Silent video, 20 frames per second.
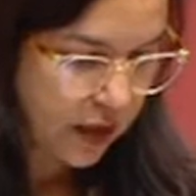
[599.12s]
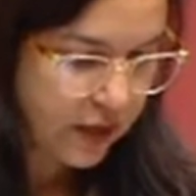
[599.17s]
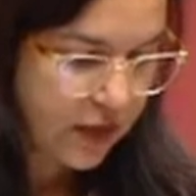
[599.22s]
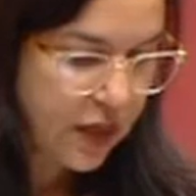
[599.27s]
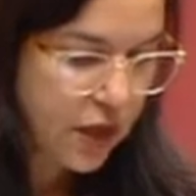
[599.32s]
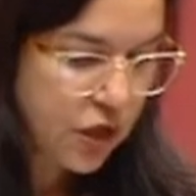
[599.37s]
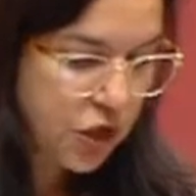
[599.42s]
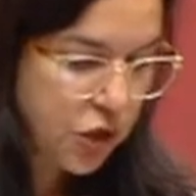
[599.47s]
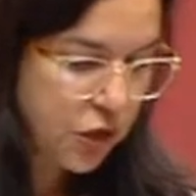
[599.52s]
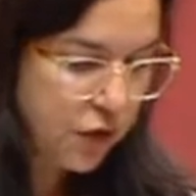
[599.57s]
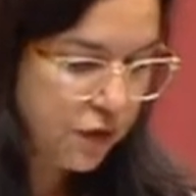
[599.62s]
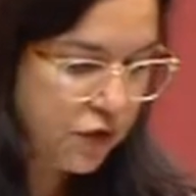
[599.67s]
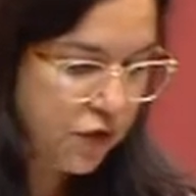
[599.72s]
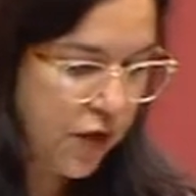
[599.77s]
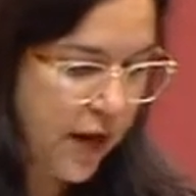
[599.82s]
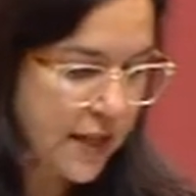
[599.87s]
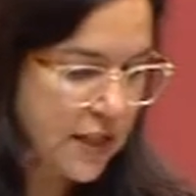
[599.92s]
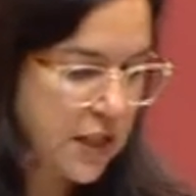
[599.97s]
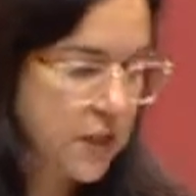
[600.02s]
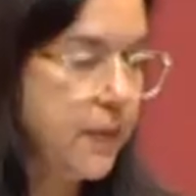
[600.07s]
The issue of
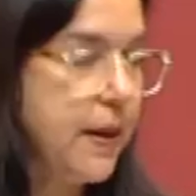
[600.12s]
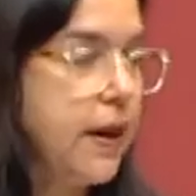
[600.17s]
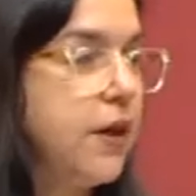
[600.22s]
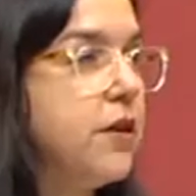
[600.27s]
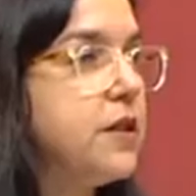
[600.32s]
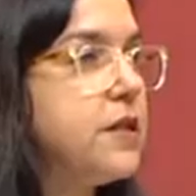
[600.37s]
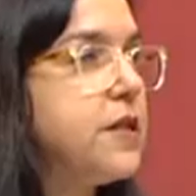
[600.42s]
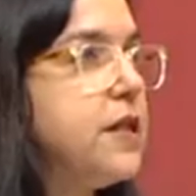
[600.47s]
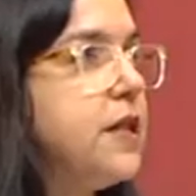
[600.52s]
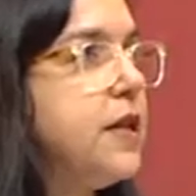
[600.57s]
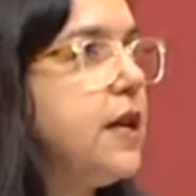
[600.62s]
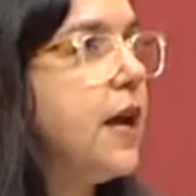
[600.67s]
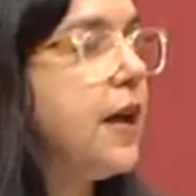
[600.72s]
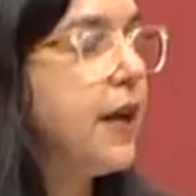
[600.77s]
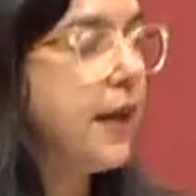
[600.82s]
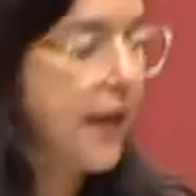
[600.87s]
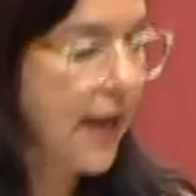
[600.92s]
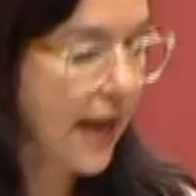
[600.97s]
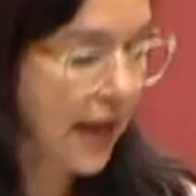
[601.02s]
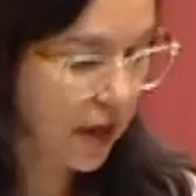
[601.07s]
transparency and
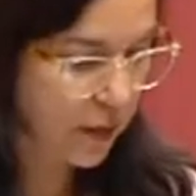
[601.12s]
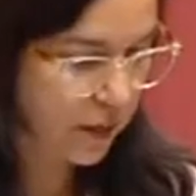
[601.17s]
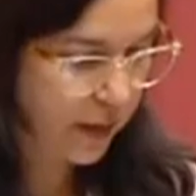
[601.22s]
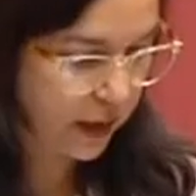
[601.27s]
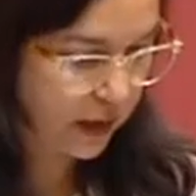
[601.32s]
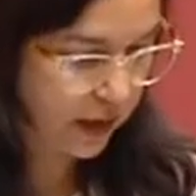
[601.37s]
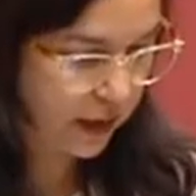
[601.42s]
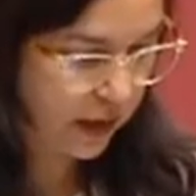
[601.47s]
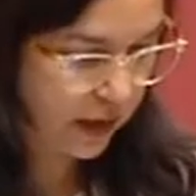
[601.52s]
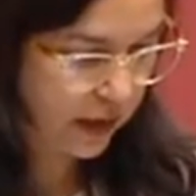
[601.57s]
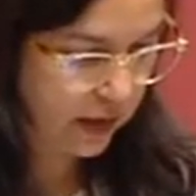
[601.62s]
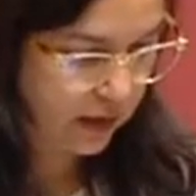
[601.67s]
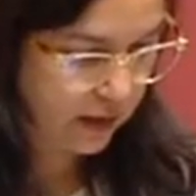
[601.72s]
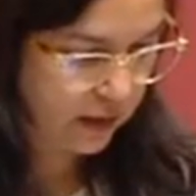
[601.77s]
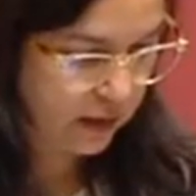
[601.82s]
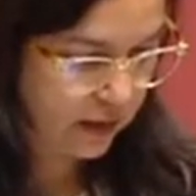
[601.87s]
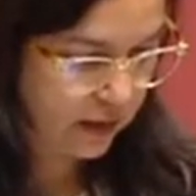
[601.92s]
accountability